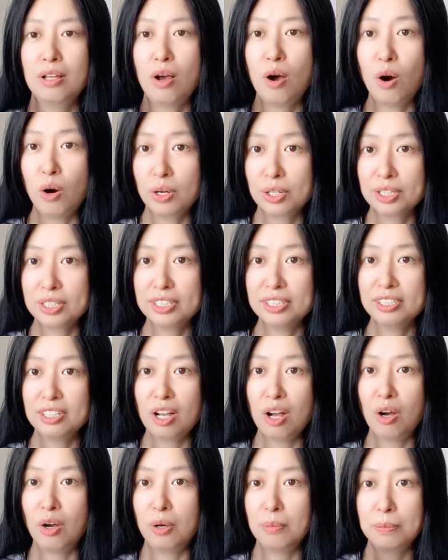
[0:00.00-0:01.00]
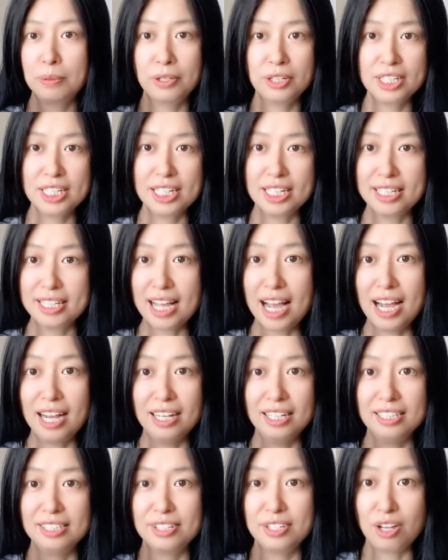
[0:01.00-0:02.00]
order or purchase
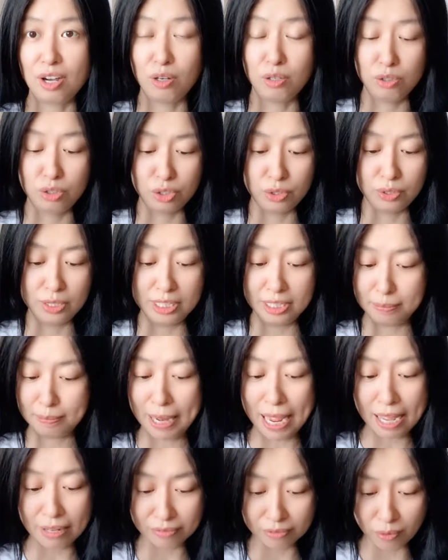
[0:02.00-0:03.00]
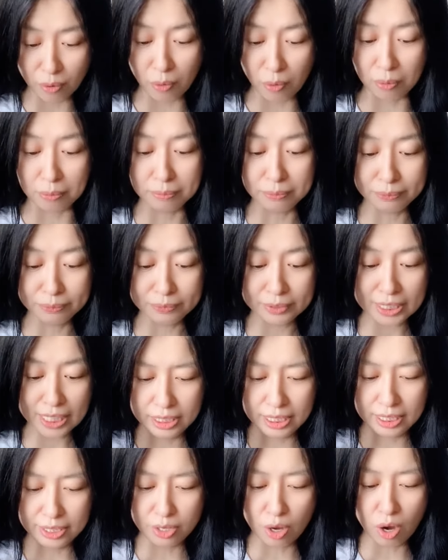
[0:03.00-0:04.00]
on Xiaohongshu's platform,
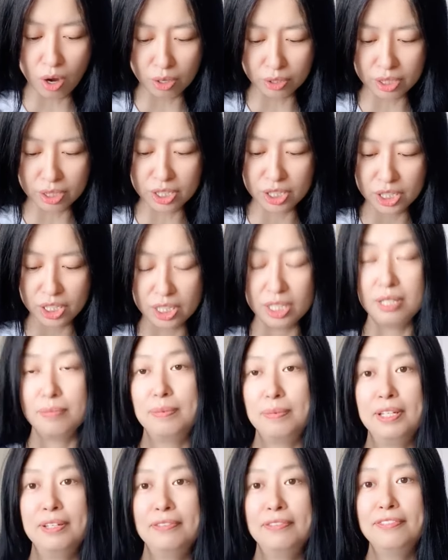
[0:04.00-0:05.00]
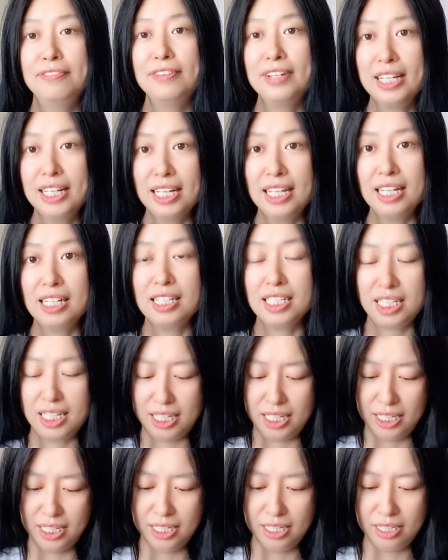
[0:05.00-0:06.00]
this order should be
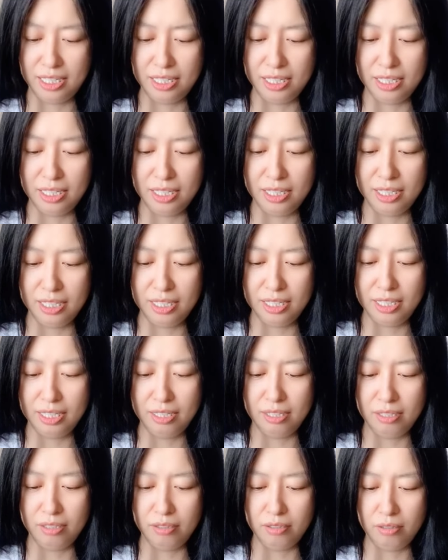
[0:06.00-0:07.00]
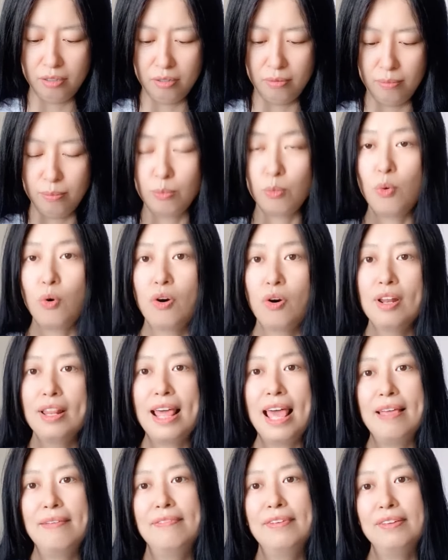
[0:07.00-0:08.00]
finished more
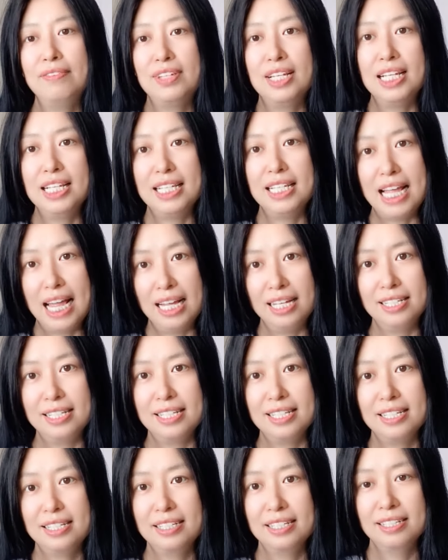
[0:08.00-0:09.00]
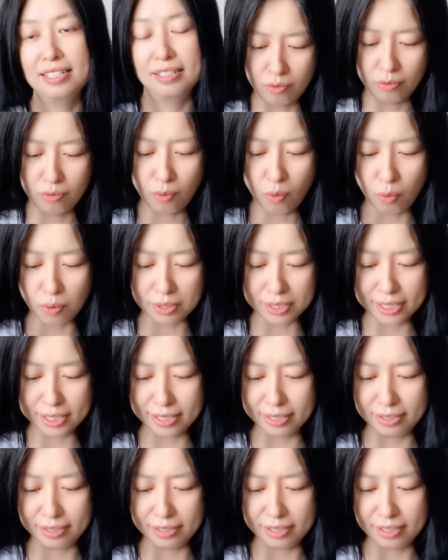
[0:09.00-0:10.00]
than 15 days.
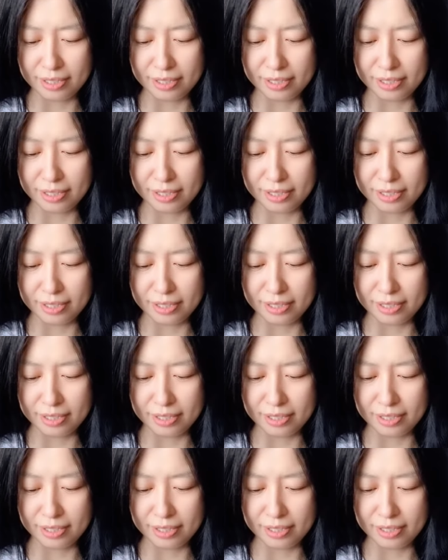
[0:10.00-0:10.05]
Fourth,